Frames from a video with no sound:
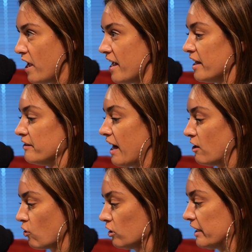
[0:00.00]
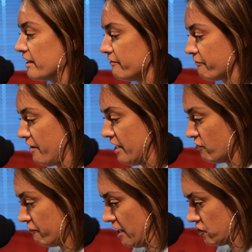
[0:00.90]
And that early
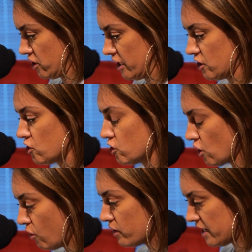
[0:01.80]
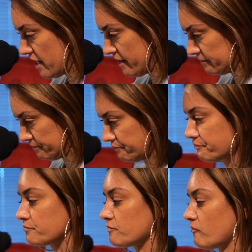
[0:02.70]
intervention is so key.
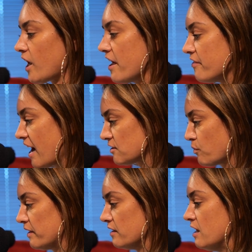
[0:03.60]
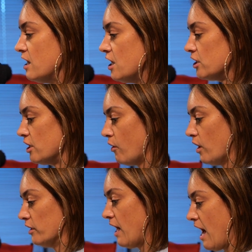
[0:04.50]
And that's when,
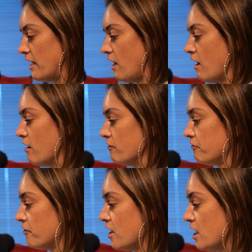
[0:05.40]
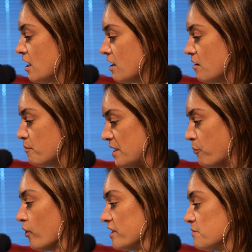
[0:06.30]
a lot of
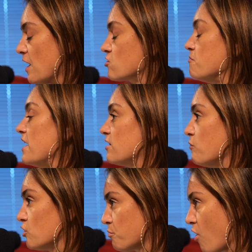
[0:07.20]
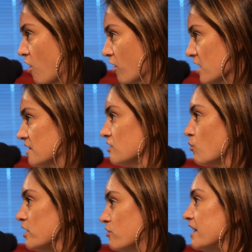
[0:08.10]
people on the spectrum make the most progress is
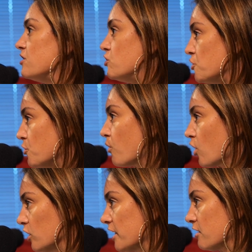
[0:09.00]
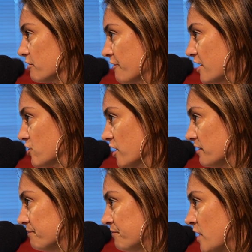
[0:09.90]
when you can do early intervention.